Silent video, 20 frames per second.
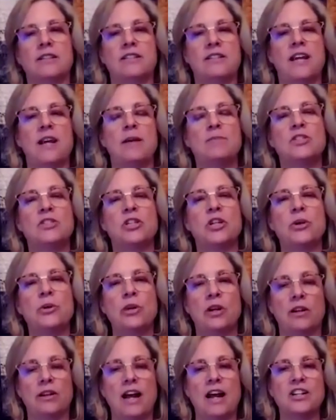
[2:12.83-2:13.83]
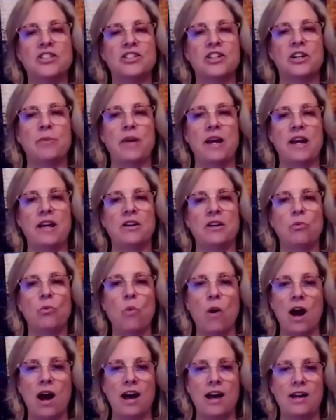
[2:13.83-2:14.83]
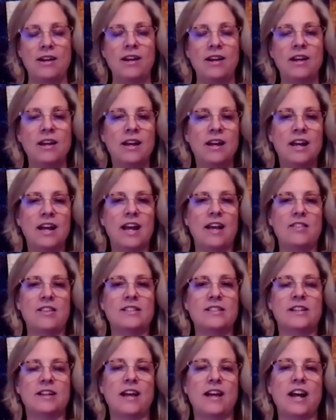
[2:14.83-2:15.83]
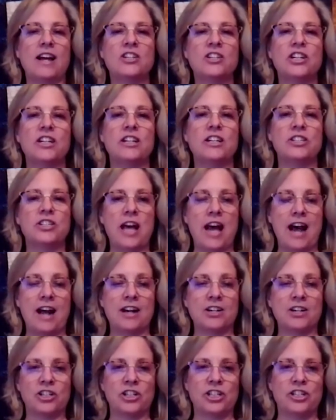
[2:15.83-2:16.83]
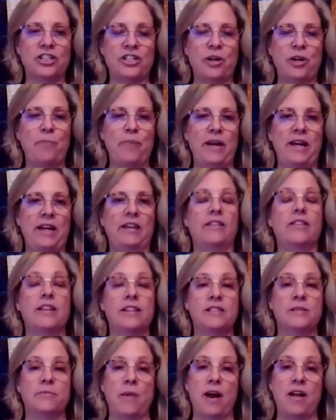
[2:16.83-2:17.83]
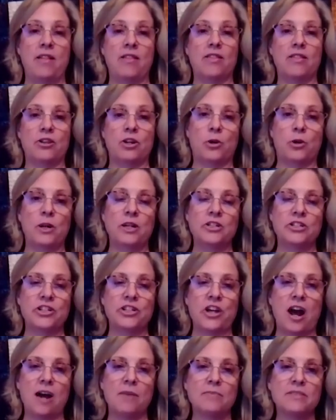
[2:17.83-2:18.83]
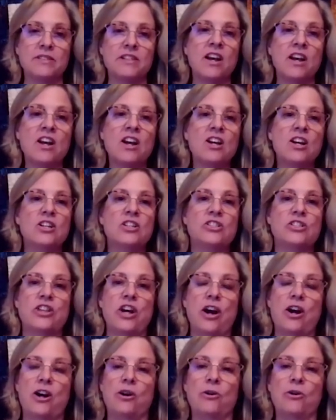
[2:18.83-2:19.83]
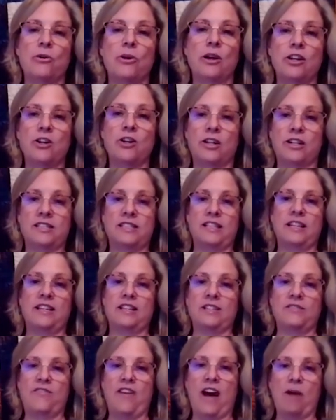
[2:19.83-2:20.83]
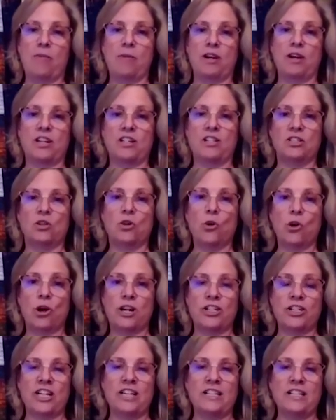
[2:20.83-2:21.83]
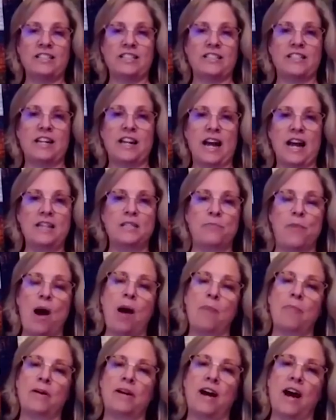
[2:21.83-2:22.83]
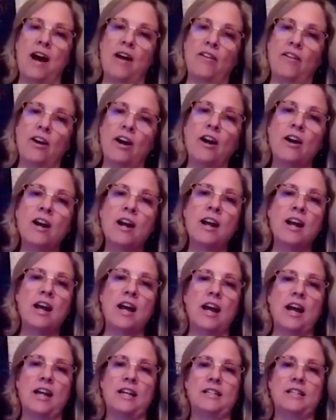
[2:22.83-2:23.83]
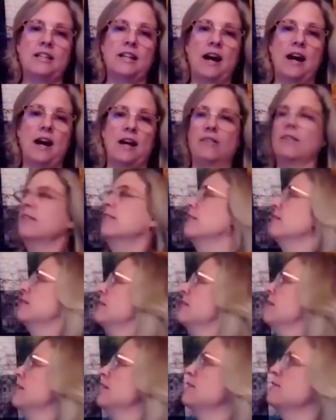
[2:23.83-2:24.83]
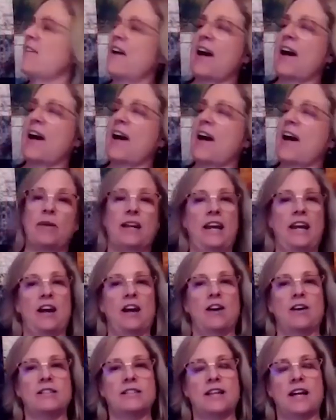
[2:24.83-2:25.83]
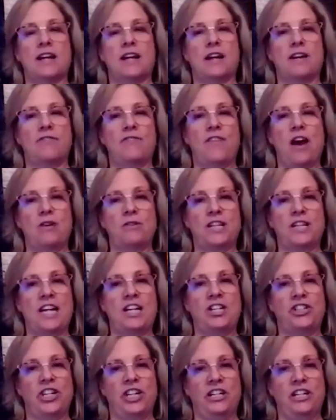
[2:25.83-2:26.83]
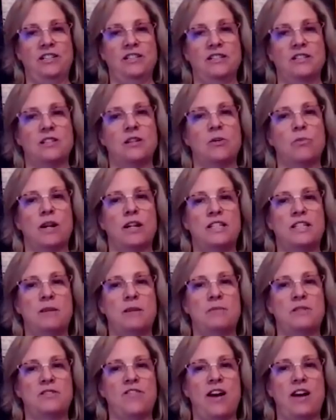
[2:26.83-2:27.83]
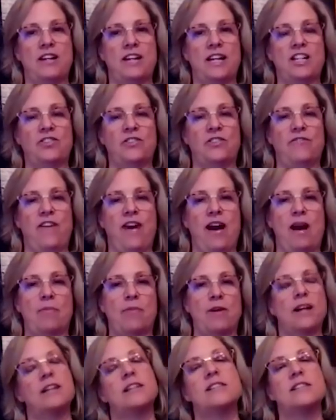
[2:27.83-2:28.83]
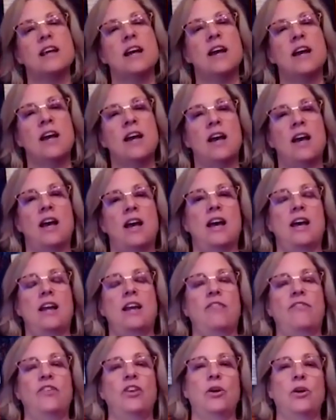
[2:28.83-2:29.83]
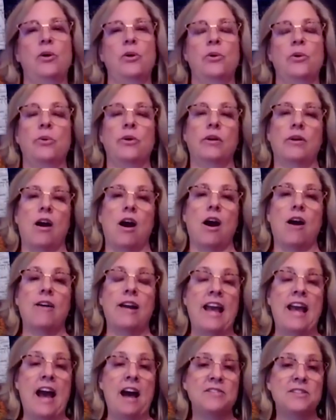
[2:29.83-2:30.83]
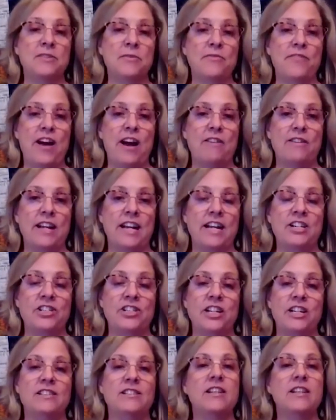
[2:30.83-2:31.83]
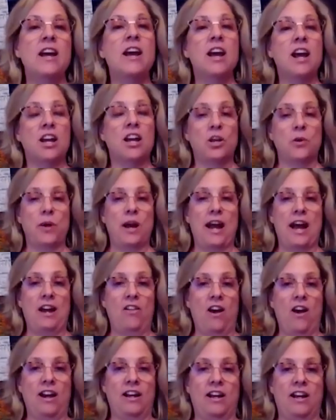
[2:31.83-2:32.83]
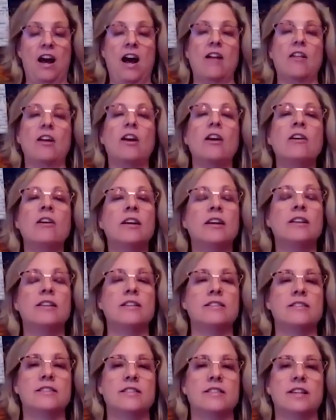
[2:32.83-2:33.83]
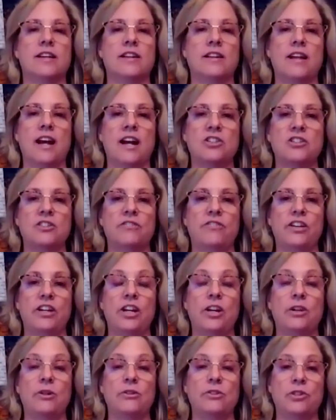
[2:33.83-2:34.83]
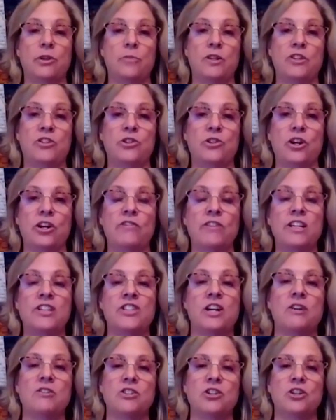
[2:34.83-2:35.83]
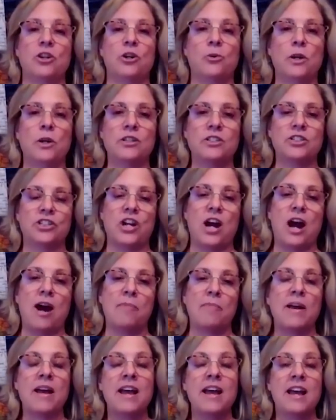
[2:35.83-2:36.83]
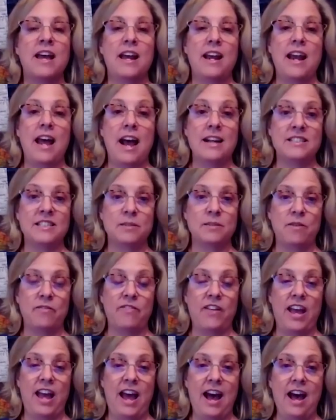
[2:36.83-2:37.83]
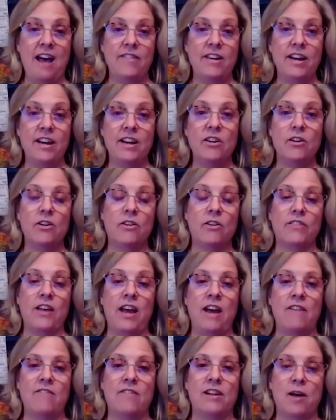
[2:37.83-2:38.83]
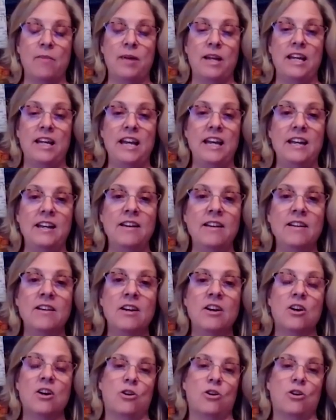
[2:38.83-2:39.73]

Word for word: Tim's new collection, Abandoned One. And this collection is actually shipping this month to quilt shops. So you can see this fabric is gorgeous. It's a nice pop of color. And uh, this fabric here is like a foundations, one of Tim's foundation fabrics. And if you already have some foundations and you want to add a lot of color, this is the collection for you. So be sure to reach out to your quilt shop and ask them if they have it or if they have it coming in